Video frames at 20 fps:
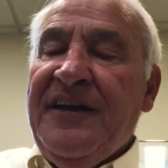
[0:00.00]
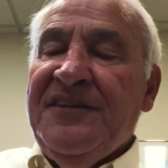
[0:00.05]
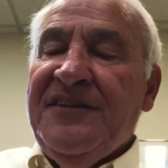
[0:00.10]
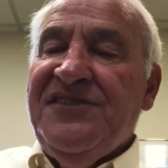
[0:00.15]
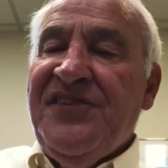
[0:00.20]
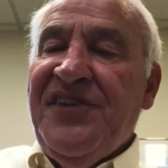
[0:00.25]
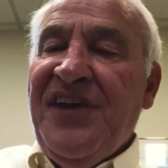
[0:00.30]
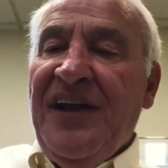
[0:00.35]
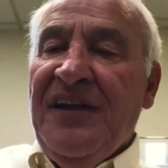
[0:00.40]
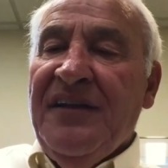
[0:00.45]

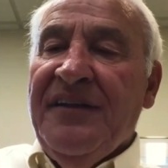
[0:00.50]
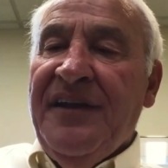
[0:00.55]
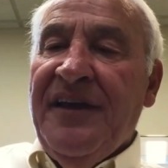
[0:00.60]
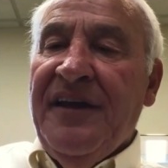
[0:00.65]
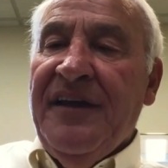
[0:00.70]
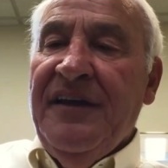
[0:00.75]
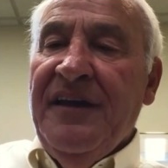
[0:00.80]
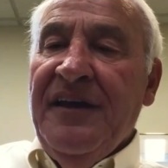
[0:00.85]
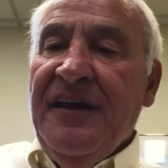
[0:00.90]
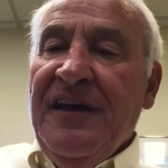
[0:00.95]

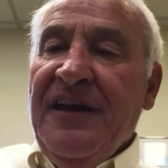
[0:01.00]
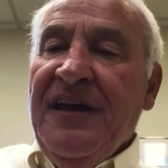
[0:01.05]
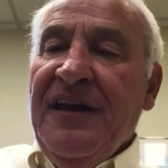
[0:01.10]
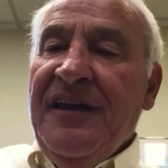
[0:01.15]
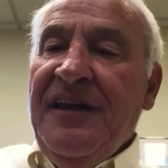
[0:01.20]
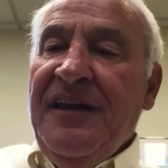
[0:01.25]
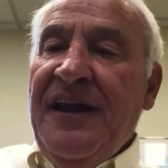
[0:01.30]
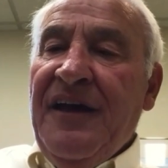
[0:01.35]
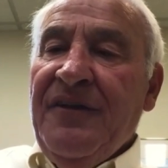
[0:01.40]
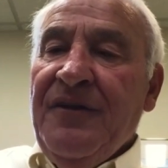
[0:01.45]
consolidate,
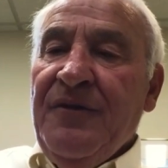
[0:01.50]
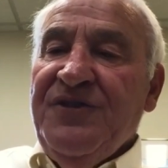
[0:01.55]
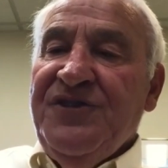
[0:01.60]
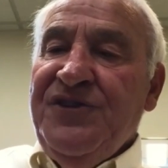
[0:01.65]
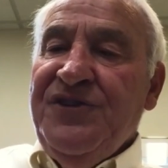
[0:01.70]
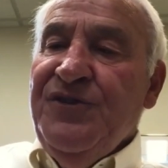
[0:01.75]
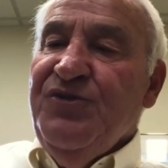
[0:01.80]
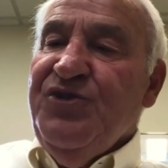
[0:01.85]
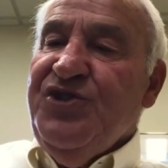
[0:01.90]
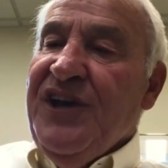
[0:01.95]
now there
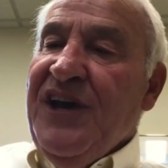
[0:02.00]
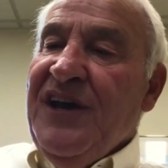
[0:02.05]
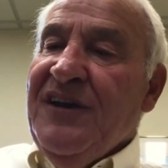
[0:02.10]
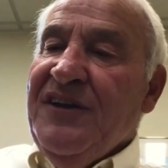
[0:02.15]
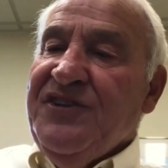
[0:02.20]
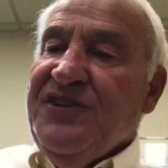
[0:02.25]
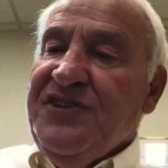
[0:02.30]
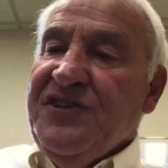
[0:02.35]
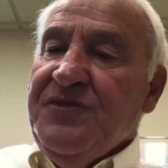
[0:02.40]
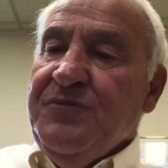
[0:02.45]
was new
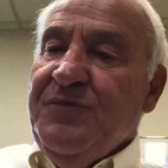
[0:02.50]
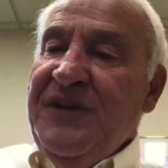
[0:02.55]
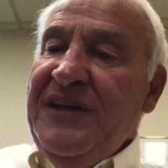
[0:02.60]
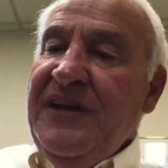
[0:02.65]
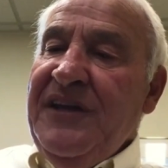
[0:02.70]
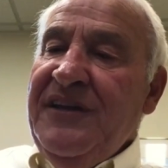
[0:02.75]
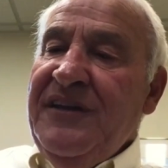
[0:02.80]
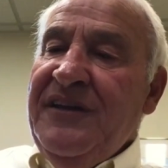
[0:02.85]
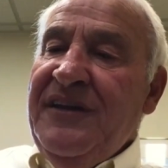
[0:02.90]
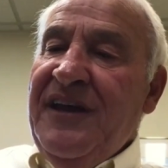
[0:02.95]
challenges. We
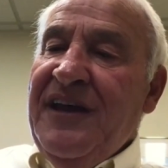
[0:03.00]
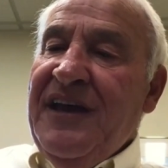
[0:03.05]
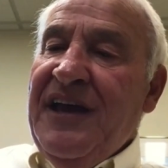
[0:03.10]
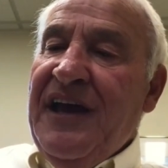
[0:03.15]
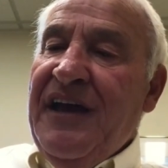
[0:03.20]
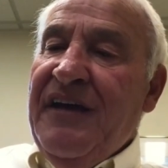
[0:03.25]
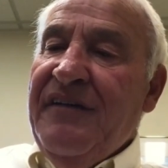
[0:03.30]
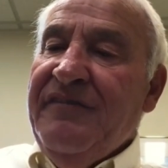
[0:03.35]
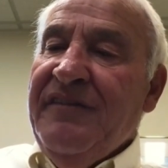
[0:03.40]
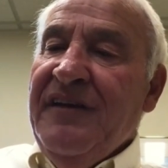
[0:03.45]
needed to
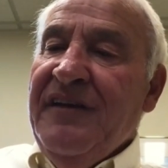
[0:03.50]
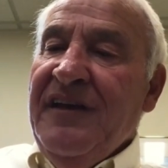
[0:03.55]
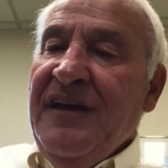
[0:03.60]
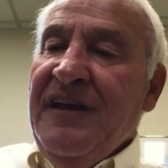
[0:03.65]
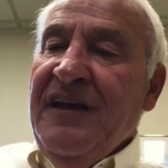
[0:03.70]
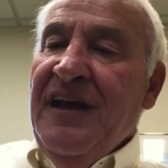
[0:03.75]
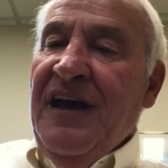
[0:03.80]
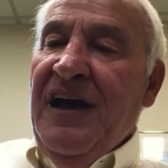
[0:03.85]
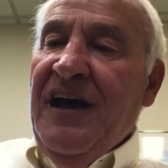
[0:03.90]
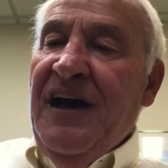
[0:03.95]

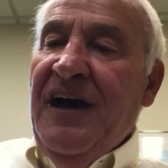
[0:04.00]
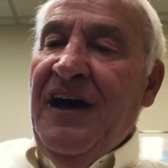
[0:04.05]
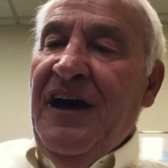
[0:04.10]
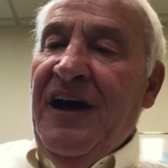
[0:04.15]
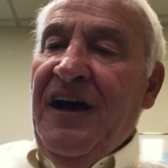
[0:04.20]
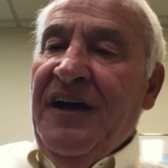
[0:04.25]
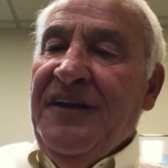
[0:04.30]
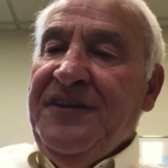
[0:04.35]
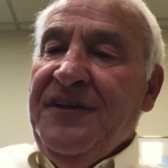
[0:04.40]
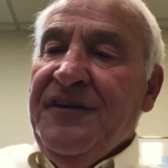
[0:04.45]

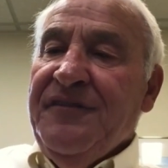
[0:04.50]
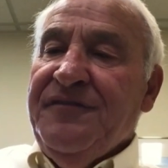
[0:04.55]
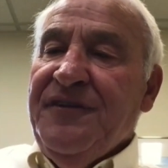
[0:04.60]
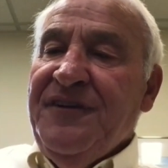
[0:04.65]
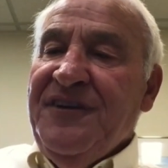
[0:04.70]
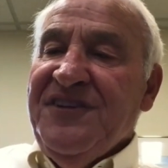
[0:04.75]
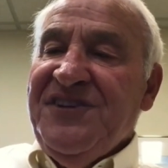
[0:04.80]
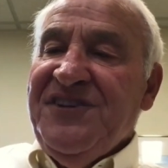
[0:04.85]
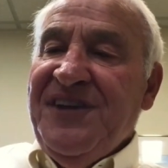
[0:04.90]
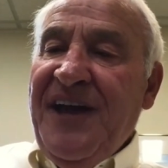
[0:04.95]
have
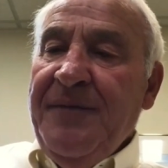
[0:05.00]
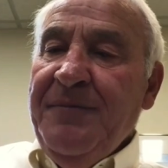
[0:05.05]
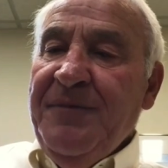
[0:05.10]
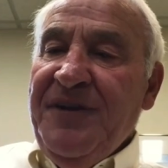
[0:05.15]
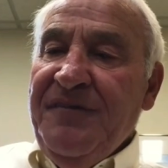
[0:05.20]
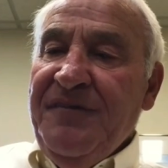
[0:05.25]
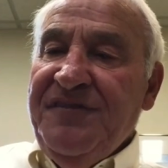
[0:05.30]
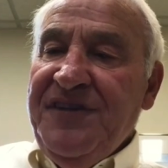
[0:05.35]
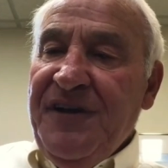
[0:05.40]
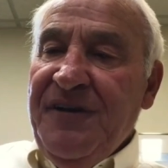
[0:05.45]
different
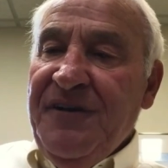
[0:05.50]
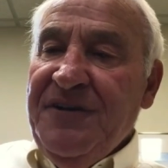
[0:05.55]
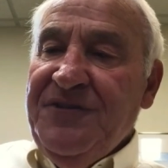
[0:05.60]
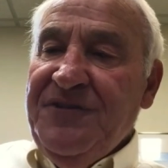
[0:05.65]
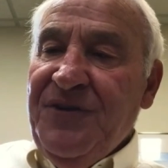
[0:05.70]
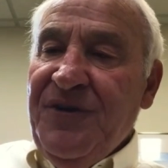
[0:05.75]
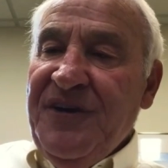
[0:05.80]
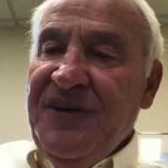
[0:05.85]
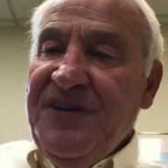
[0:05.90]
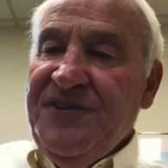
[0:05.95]
assignment of
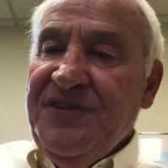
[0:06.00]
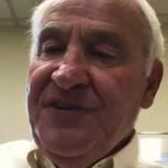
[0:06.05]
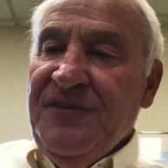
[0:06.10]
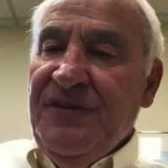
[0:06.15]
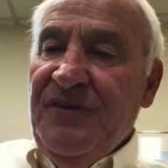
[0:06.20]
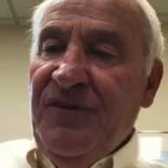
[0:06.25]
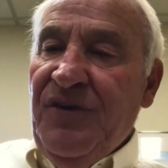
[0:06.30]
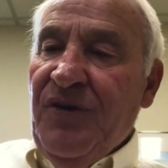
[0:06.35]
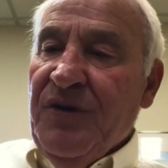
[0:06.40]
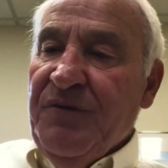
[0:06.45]
territories
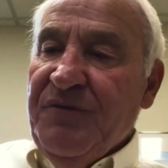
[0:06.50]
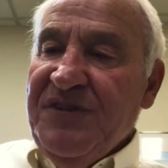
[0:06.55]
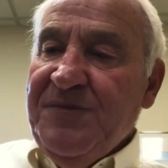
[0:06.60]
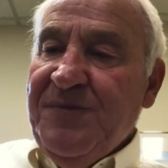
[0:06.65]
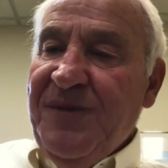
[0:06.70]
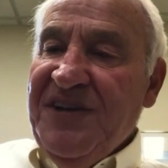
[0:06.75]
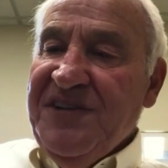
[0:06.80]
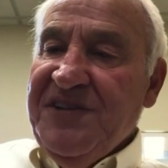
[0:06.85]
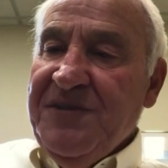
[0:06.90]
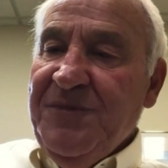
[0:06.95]
or
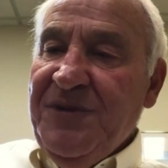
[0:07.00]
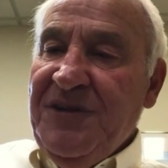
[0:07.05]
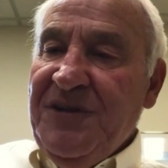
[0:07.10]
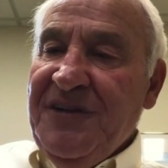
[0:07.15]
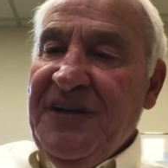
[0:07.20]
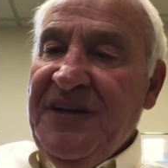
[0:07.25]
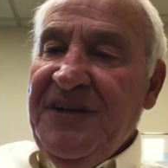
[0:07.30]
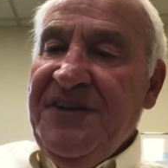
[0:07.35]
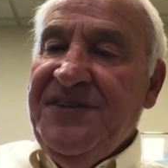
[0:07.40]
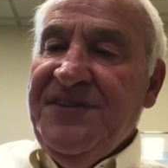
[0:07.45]

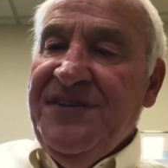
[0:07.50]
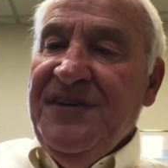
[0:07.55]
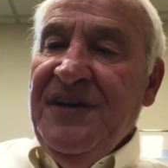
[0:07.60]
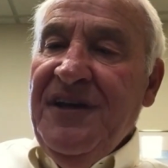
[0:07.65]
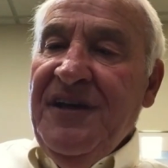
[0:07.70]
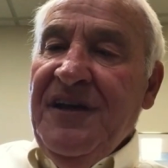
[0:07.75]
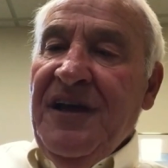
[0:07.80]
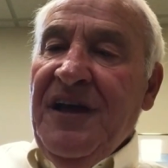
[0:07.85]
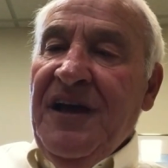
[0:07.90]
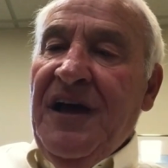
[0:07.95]
responsibilities.
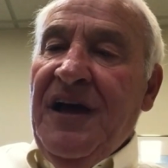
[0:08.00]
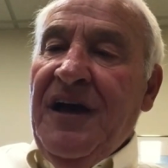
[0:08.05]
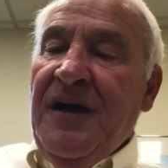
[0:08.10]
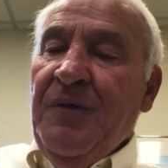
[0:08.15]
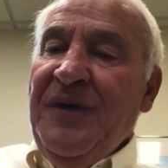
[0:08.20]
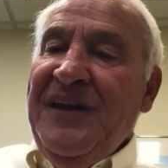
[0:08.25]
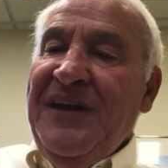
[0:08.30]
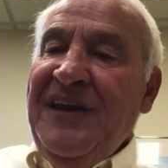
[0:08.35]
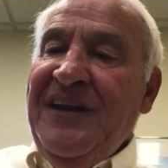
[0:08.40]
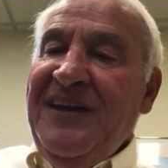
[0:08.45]

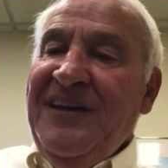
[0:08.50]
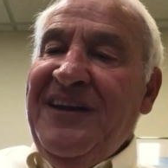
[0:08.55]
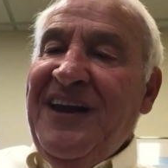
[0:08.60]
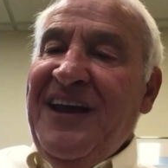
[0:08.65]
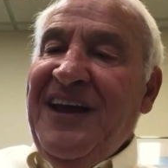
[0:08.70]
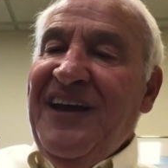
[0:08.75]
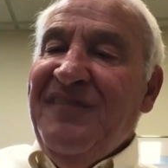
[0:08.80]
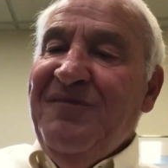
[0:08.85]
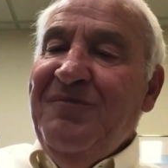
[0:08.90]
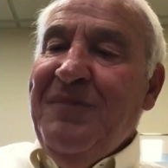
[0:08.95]
We needed
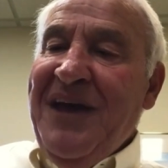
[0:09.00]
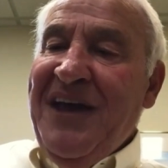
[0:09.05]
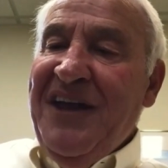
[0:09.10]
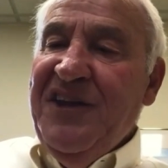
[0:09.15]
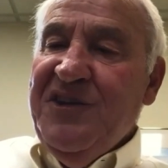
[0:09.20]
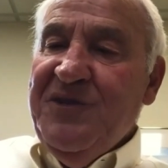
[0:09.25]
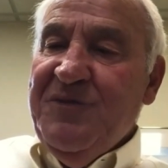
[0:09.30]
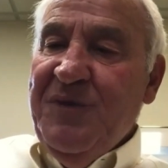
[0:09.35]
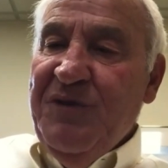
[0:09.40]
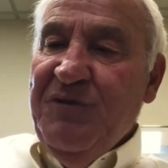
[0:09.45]
to have
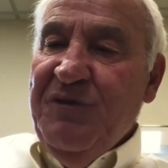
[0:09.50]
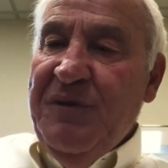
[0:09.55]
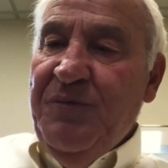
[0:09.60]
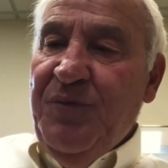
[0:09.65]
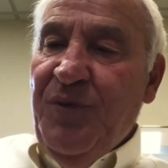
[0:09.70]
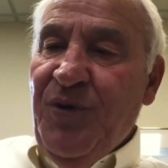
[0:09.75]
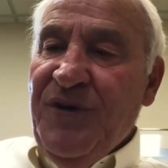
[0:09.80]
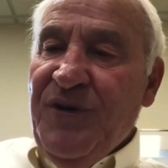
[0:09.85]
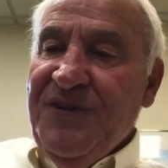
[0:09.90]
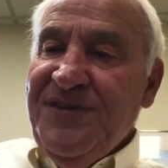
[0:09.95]
management
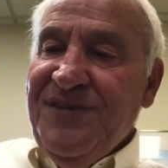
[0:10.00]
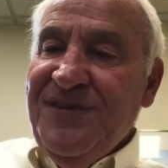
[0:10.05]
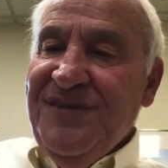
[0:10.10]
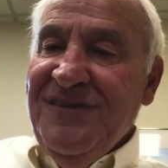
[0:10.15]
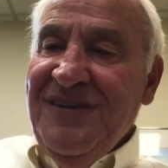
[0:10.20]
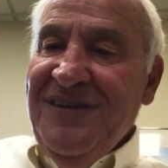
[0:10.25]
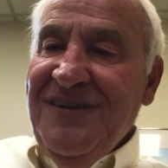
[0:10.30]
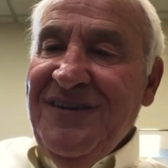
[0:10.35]
reports.